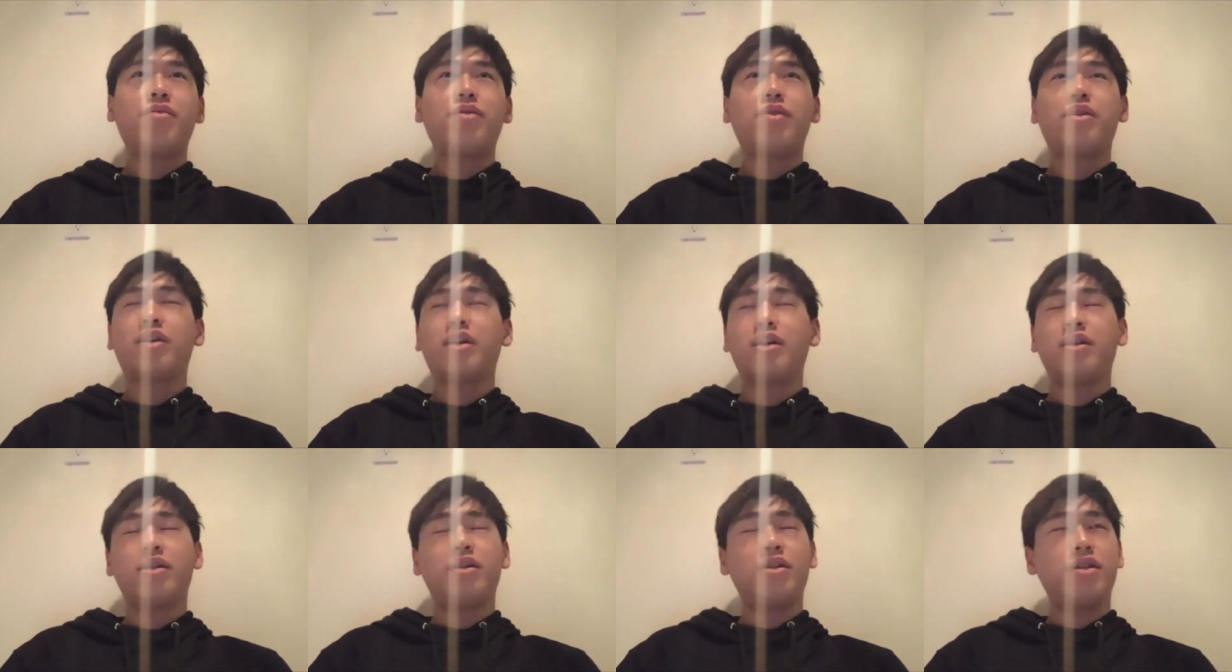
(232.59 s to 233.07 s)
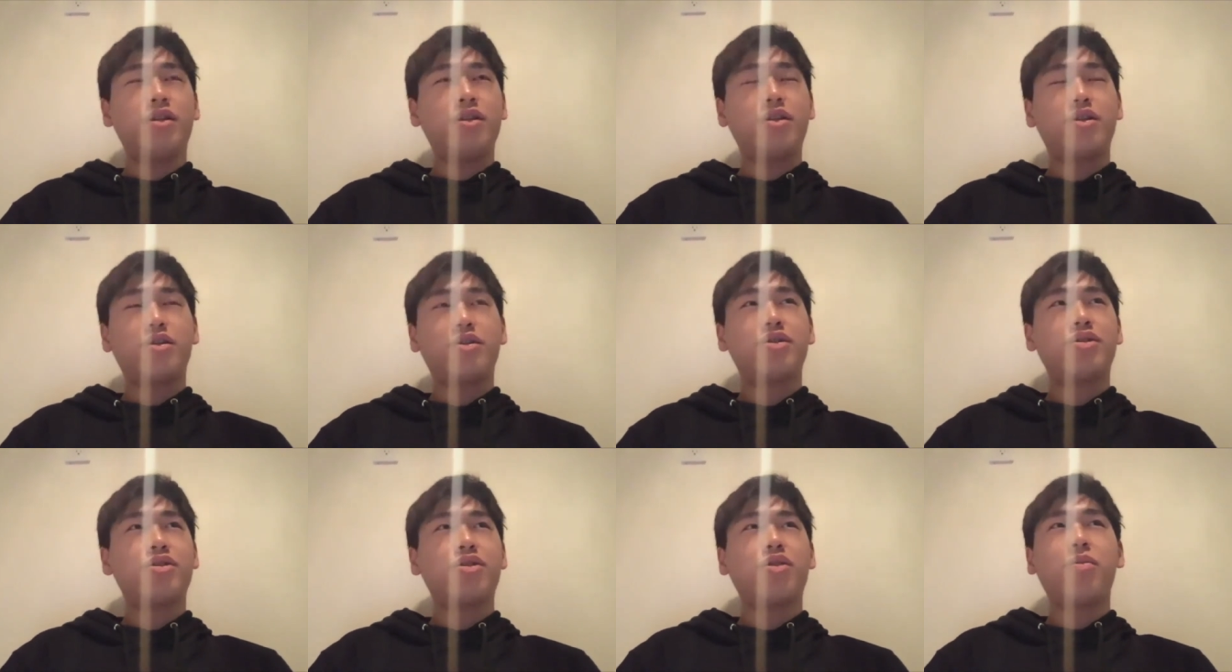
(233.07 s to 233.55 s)
you can
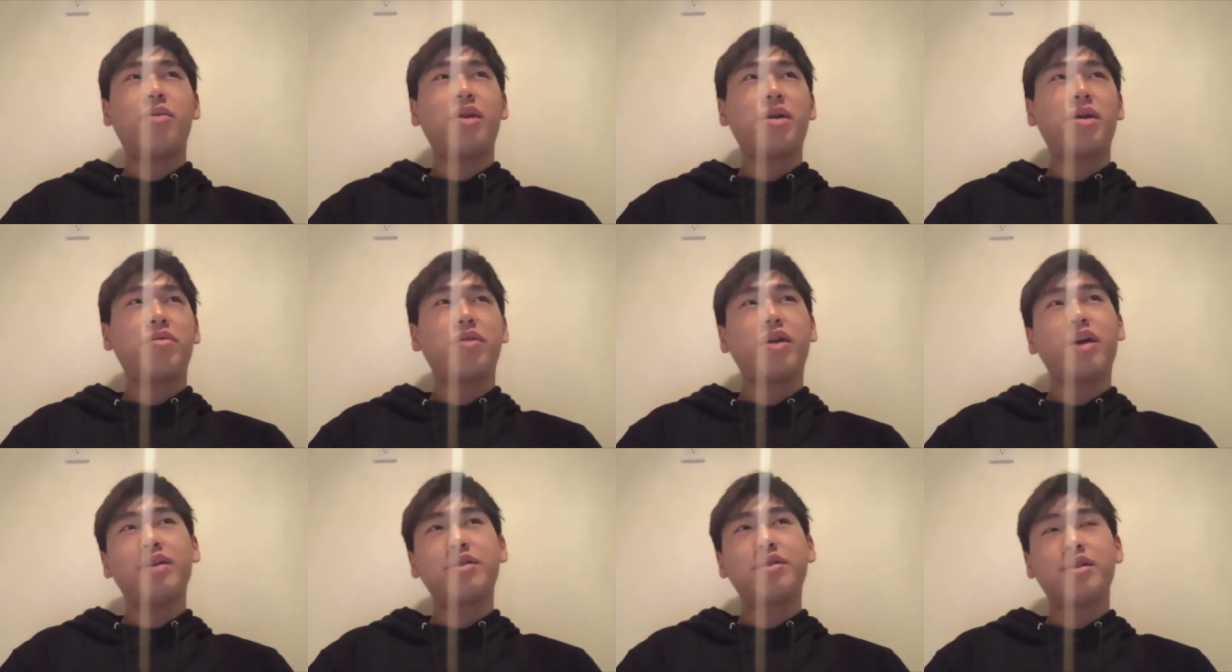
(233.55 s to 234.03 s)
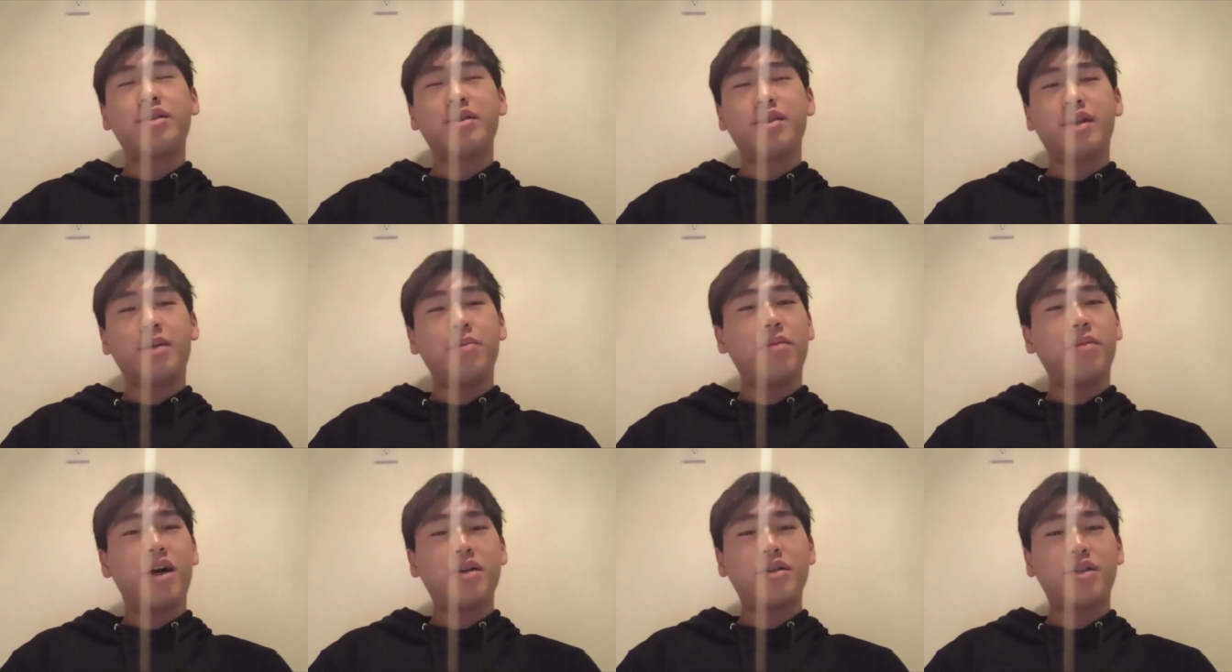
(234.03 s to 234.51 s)
there's so many places in
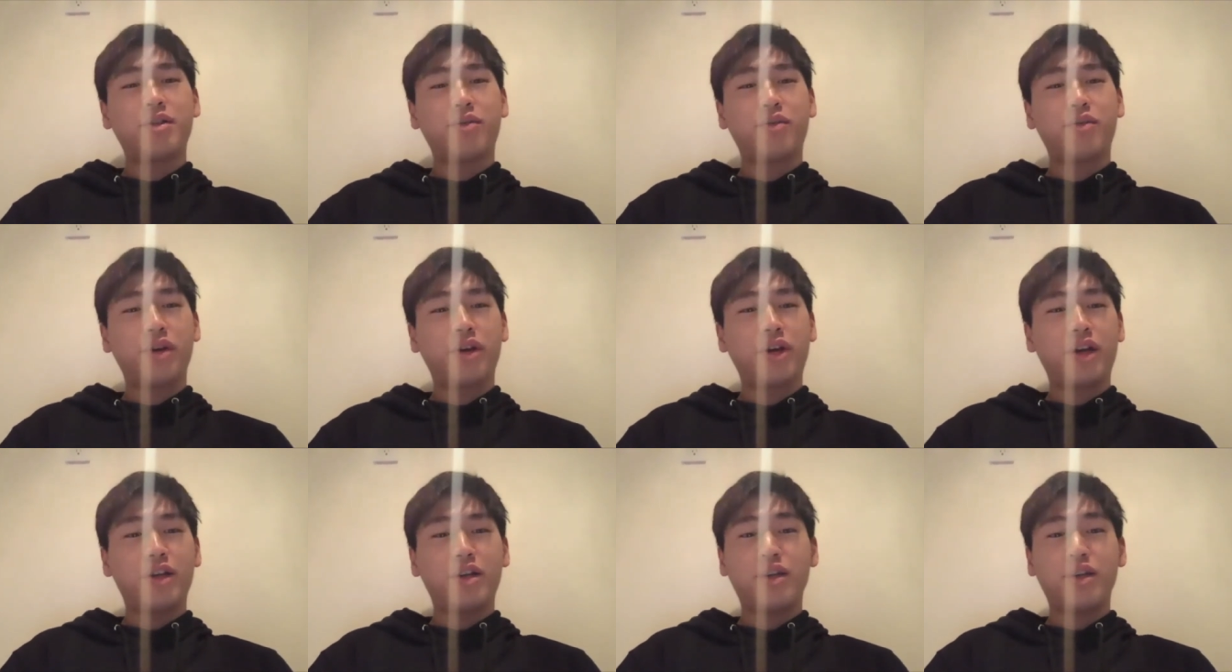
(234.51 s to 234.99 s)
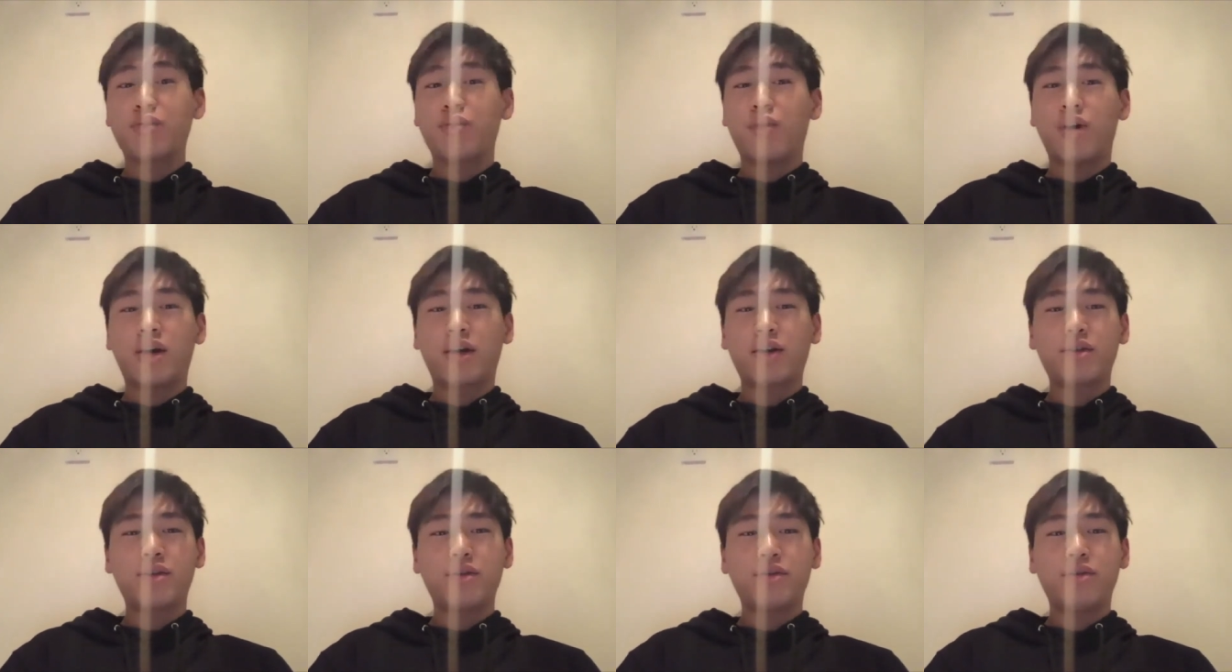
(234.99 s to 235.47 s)
Boston where you can just
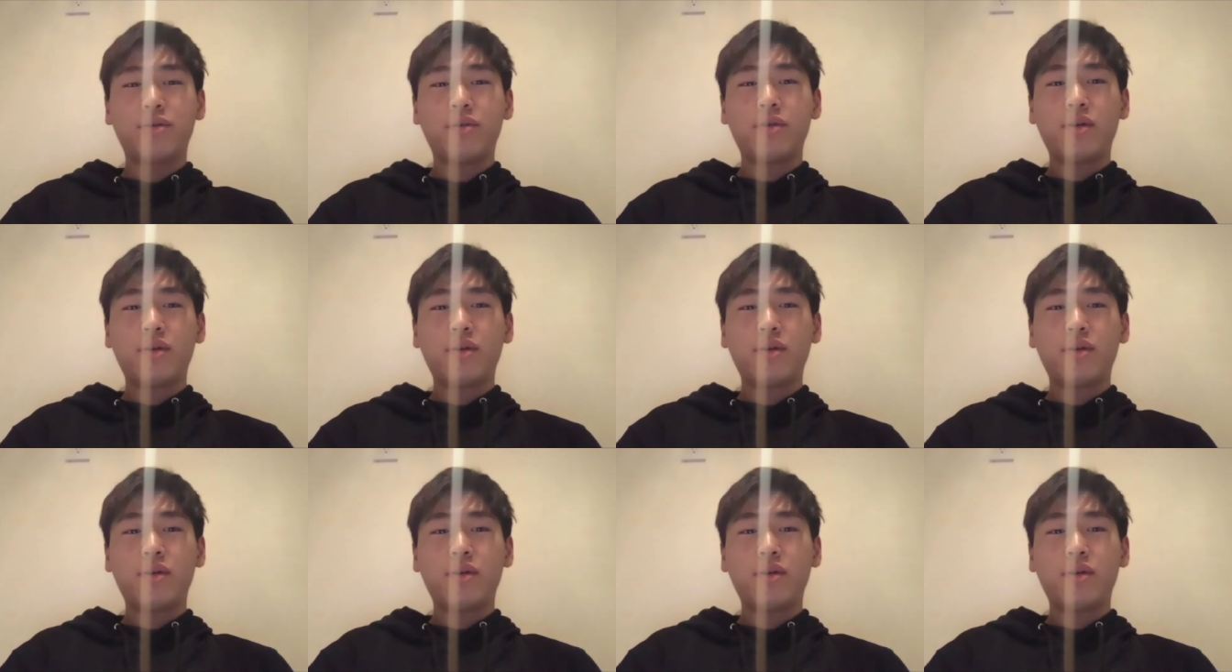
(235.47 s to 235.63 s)
walk to.